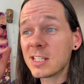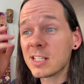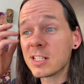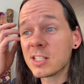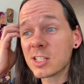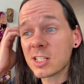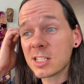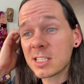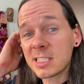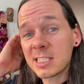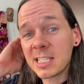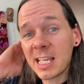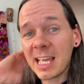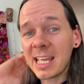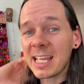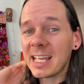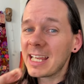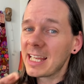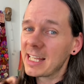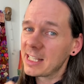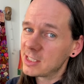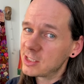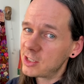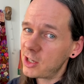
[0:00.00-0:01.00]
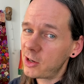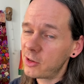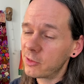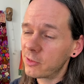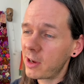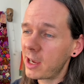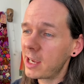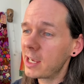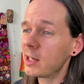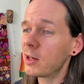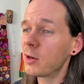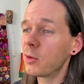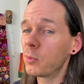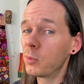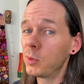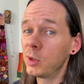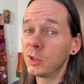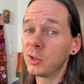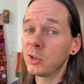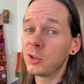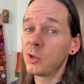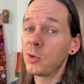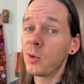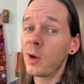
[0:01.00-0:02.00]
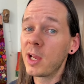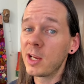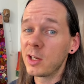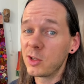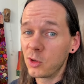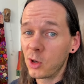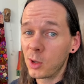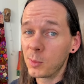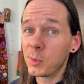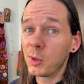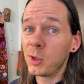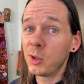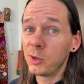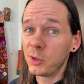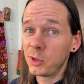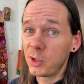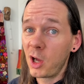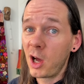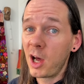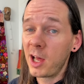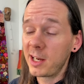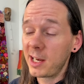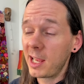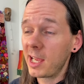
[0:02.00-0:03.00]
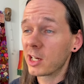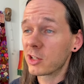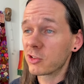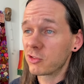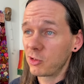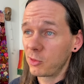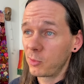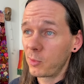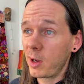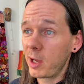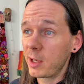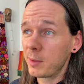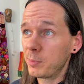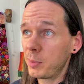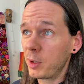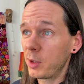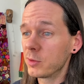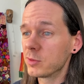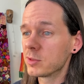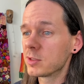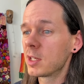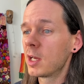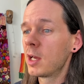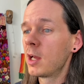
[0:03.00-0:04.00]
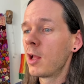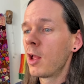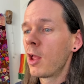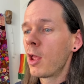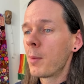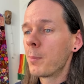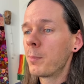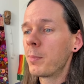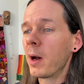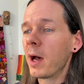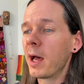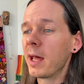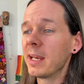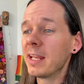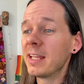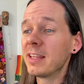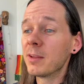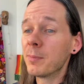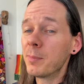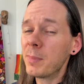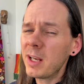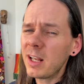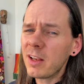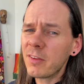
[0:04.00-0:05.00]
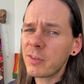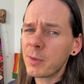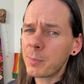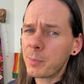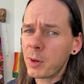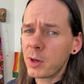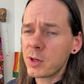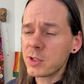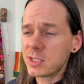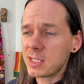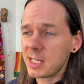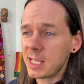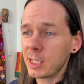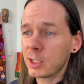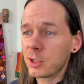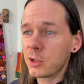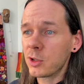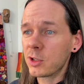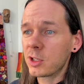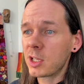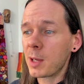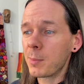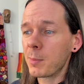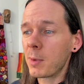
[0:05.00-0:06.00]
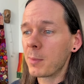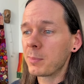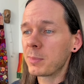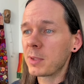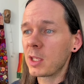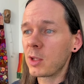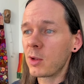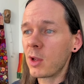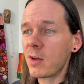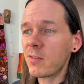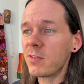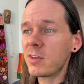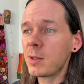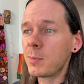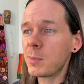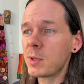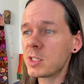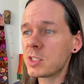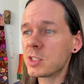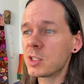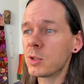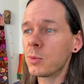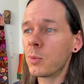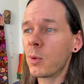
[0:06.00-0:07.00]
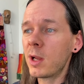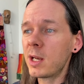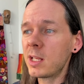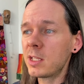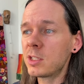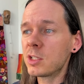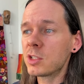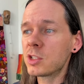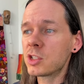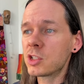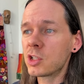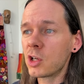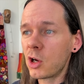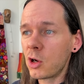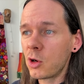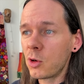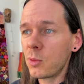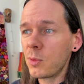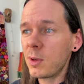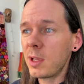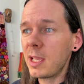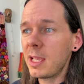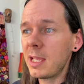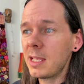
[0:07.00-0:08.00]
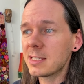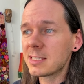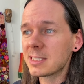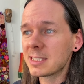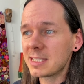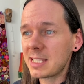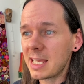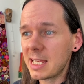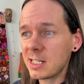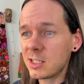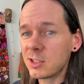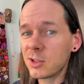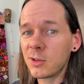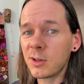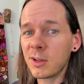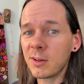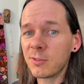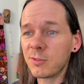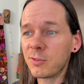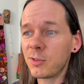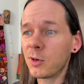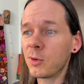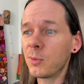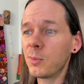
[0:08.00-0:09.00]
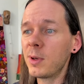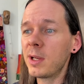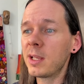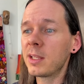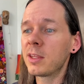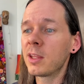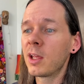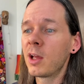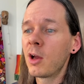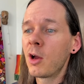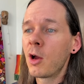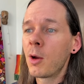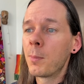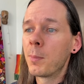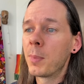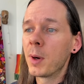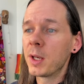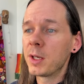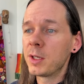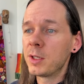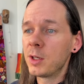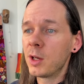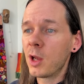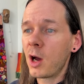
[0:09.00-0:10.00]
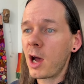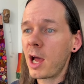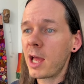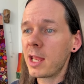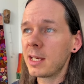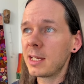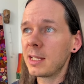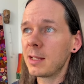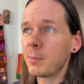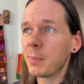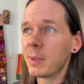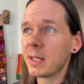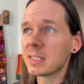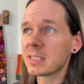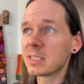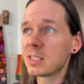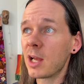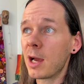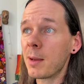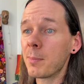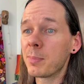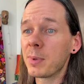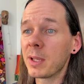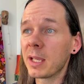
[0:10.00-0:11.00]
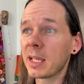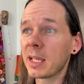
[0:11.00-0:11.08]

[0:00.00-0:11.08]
just say, it's all right, we'll do a normal non-extra wide post. But in the middle of the post, it could come up that you have an image, you want it to show centered and full width, but it's not big